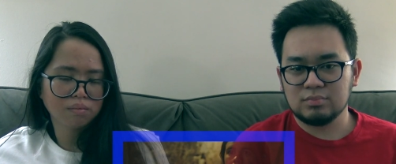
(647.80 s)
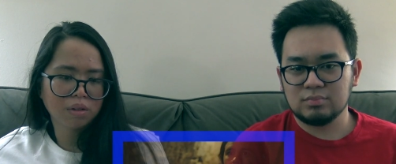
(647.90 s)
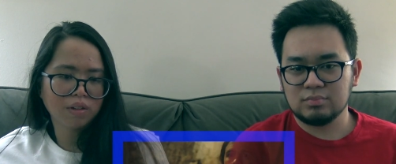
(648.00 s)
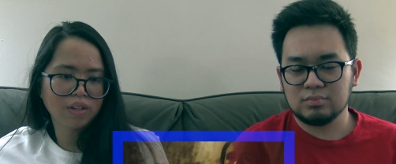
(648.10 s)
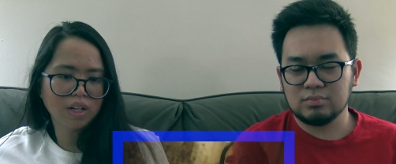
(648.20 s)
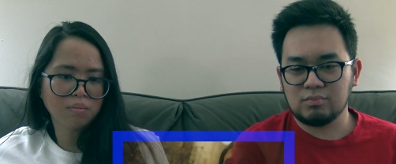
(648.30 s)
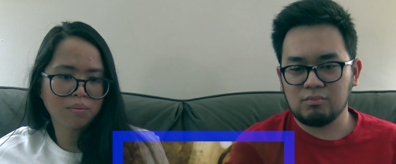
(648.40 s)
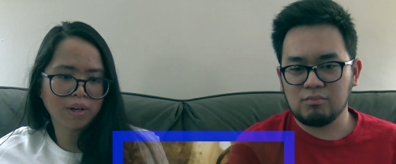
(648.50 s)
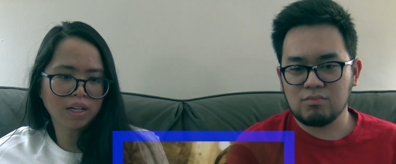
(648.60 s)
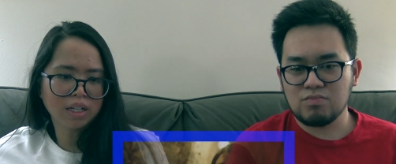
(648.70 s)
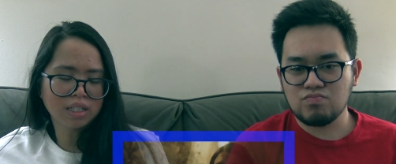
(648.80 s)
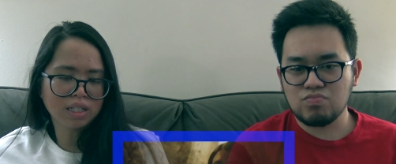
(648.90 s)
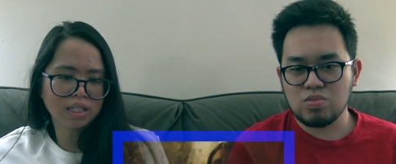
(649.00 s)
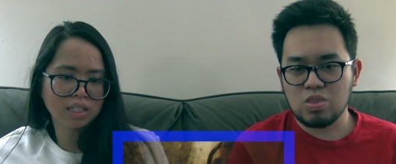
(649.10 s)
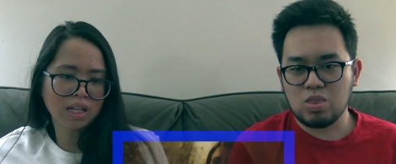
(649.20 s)
Speaker 1: But if he didn't bring her
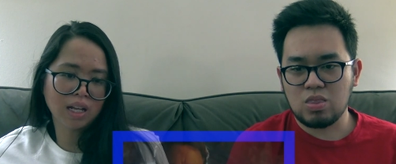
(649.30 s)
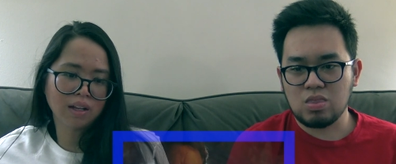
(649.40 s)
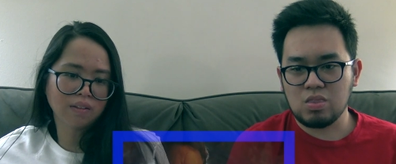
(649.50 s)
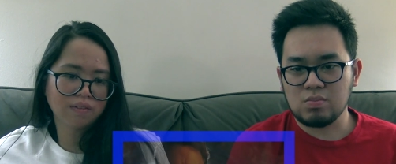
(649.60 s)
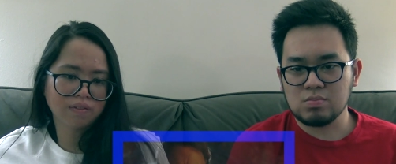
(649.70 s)
into this life.